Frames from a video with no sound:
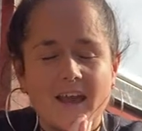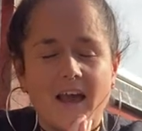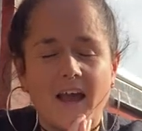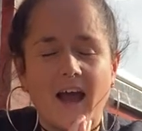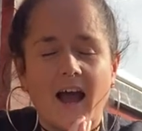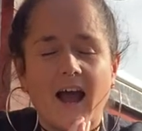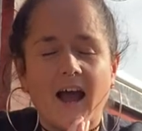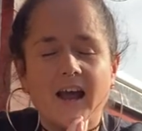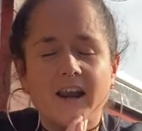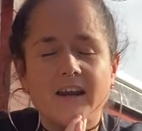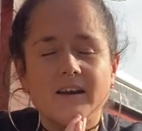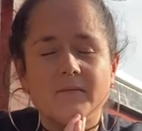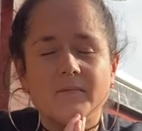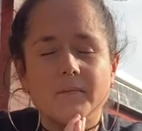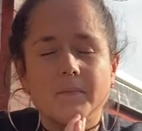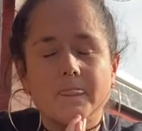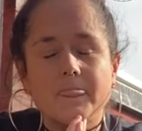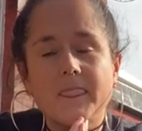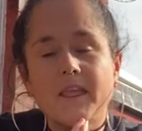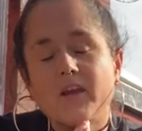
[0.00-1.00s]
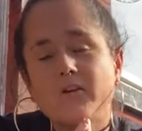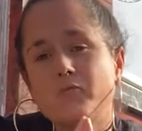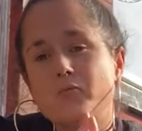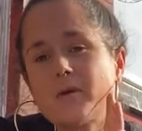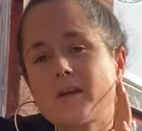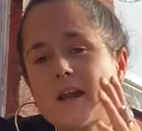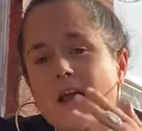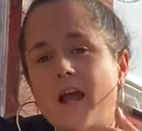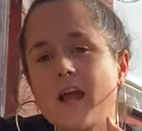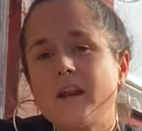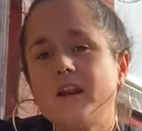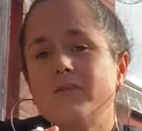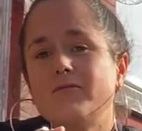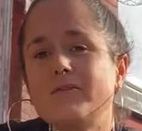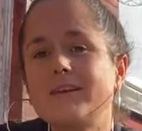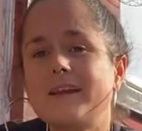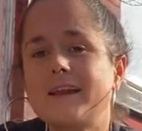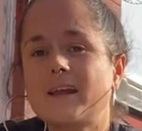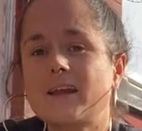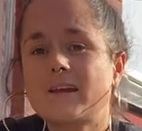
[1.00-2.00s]
And if we kind of
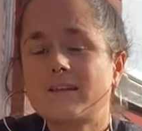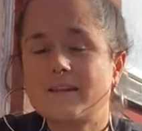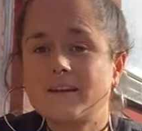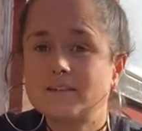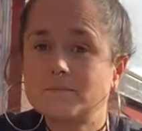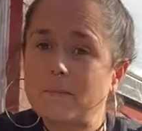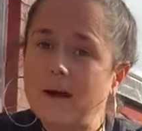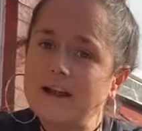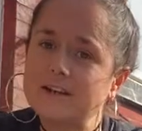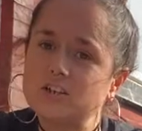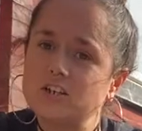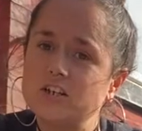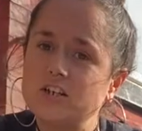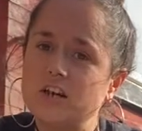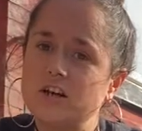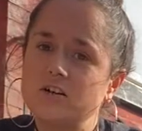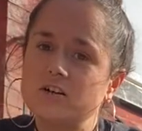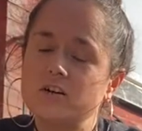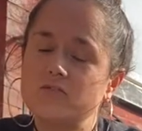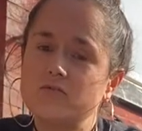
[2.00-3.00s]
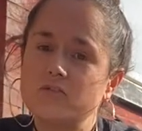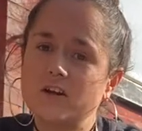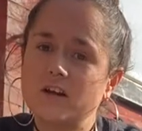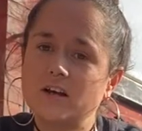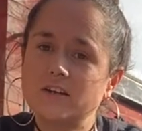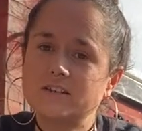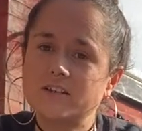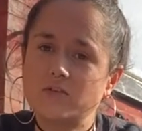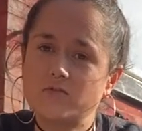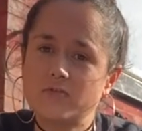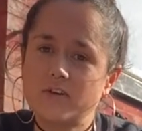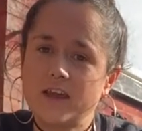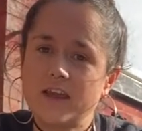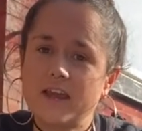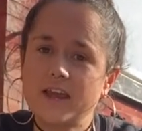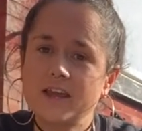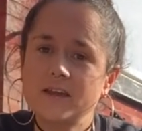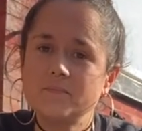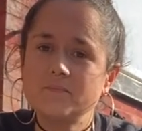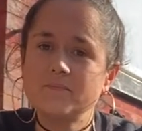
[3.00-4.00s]
link this back to yoga
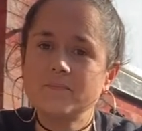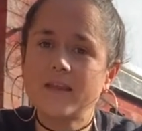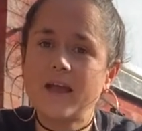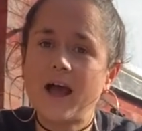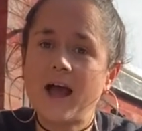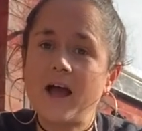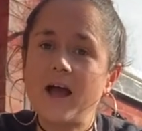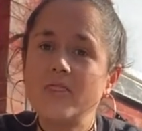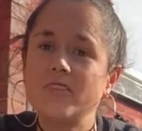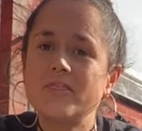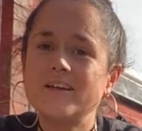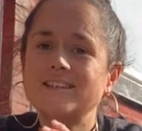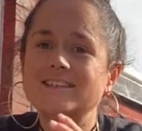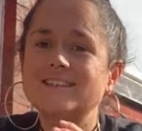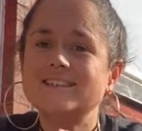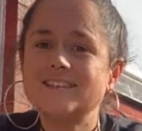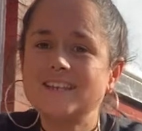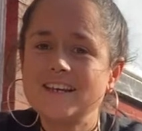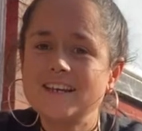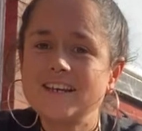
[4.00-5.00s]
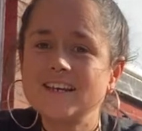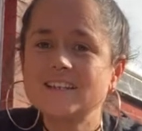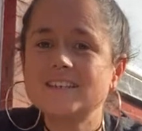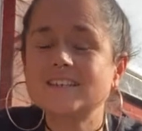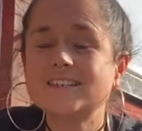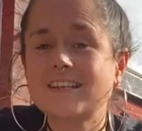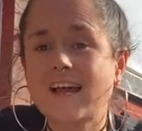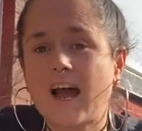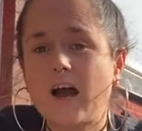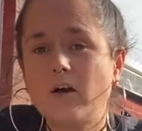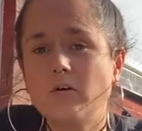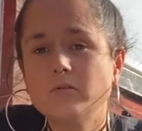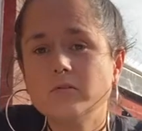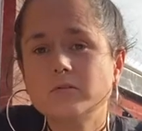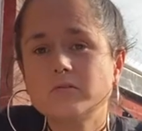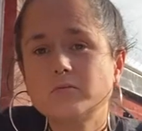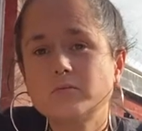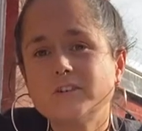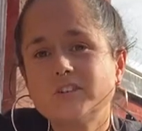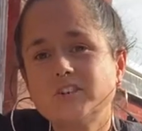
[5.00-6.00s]
philosophy, the seed
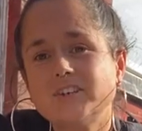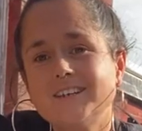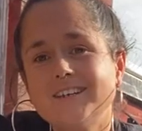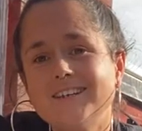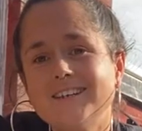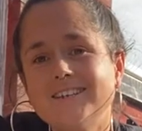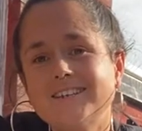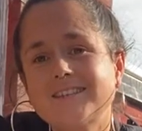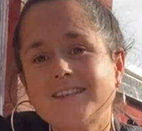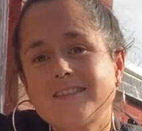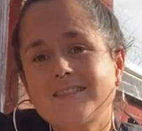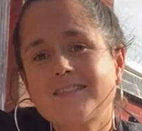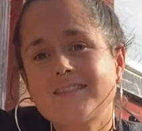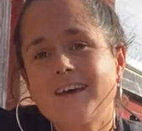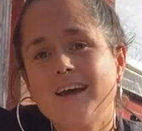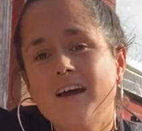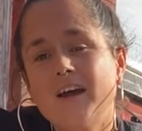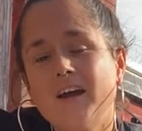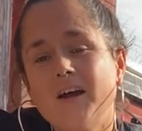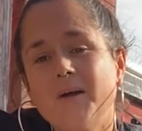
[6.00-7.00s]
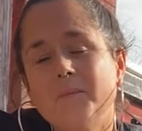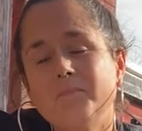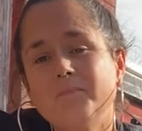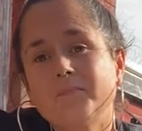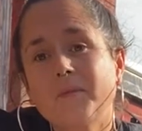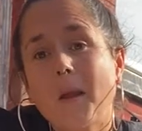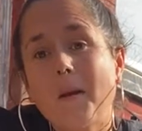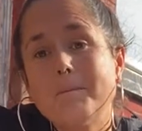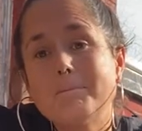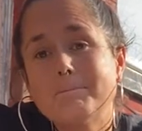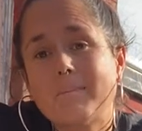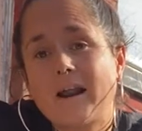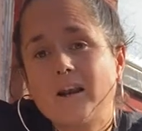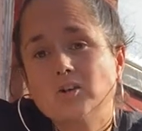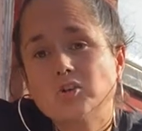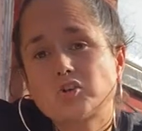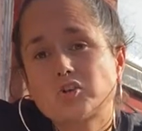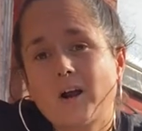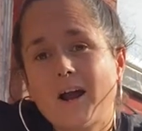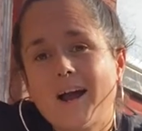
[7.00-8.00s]
sound, which is the
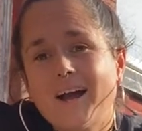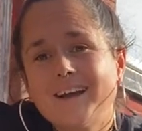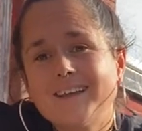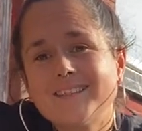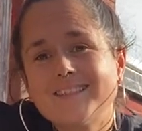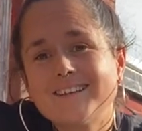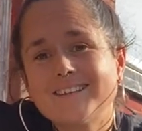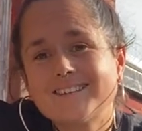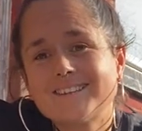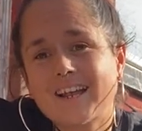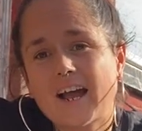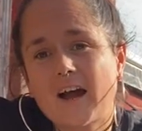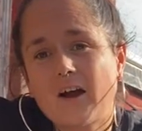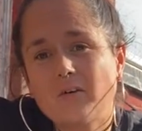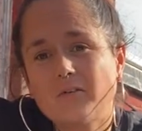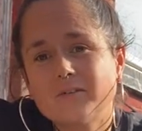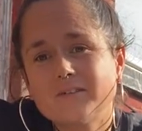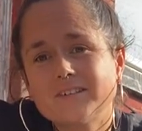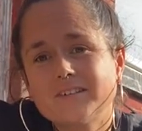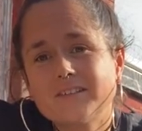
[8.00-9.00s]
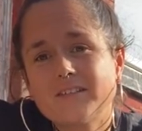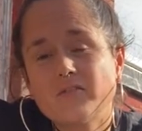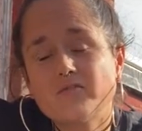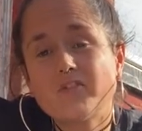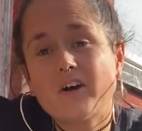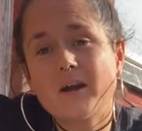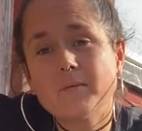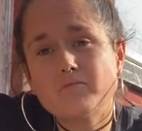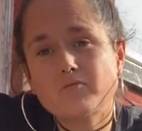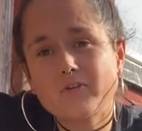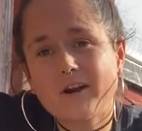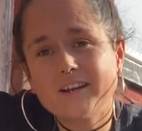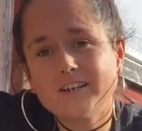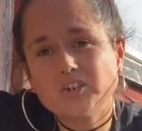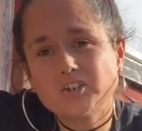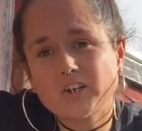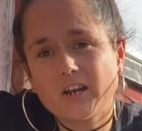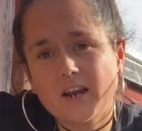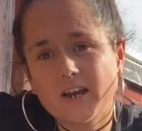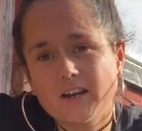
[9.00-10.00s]
mantra, the sound, the
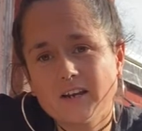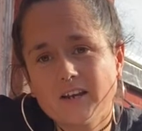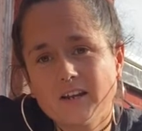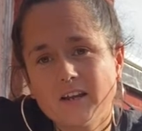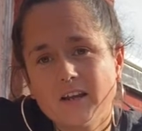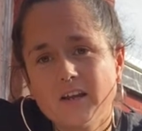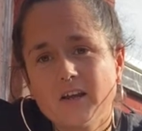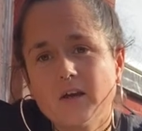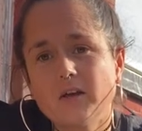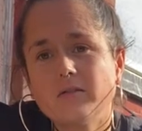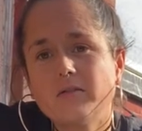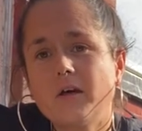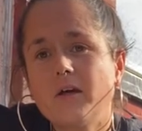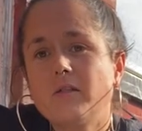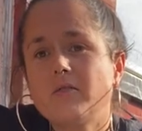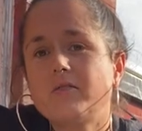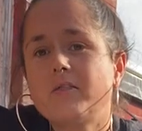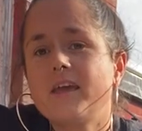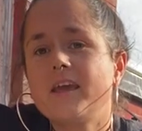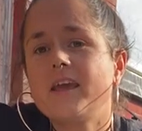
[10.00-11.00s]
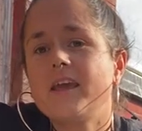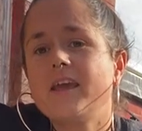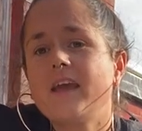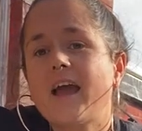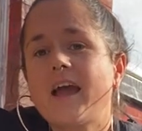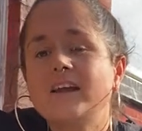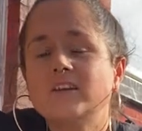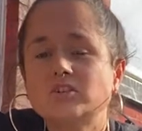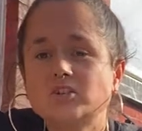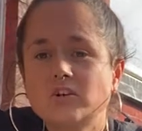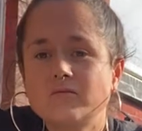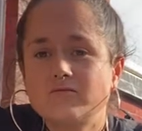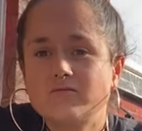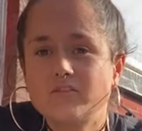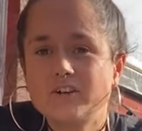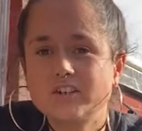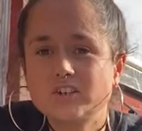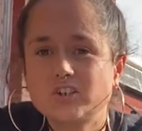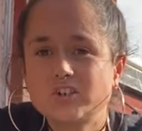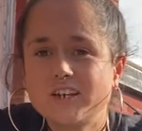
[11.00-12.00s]
vibration that the ancient
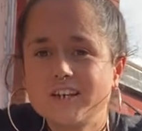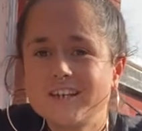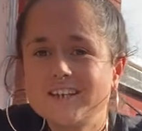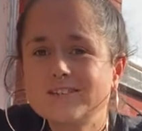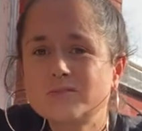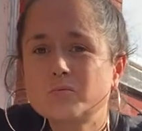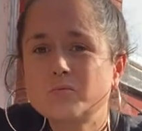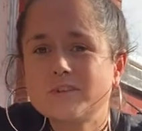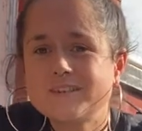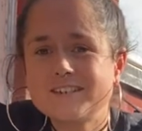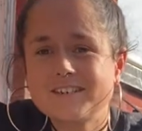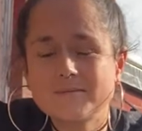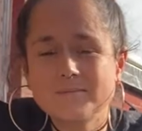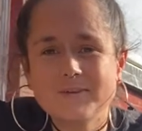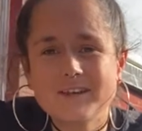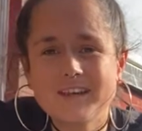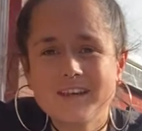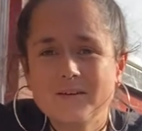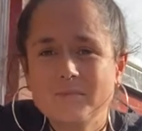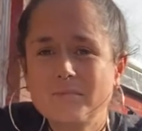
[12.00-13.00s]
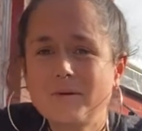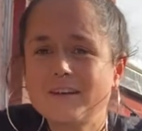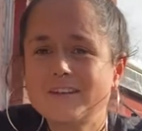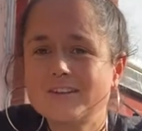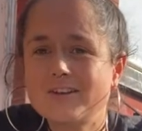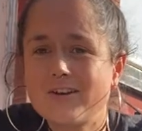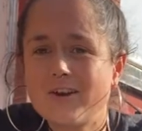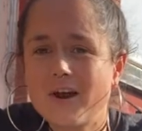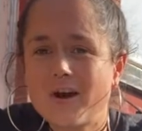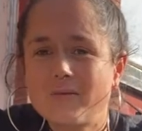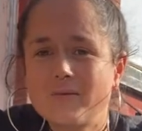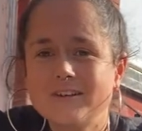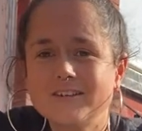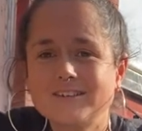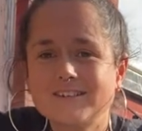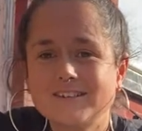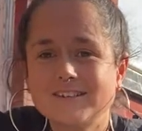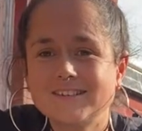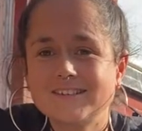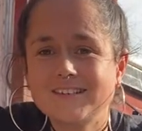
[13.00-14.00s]
rishis, wisdom keepers, knowers
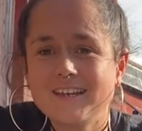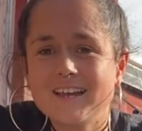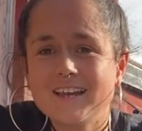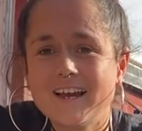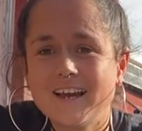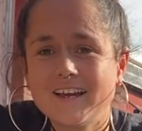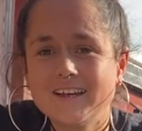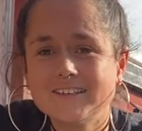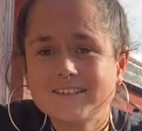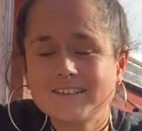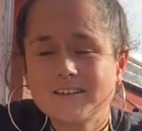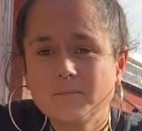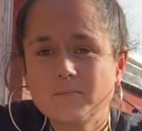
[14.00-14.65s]
and seers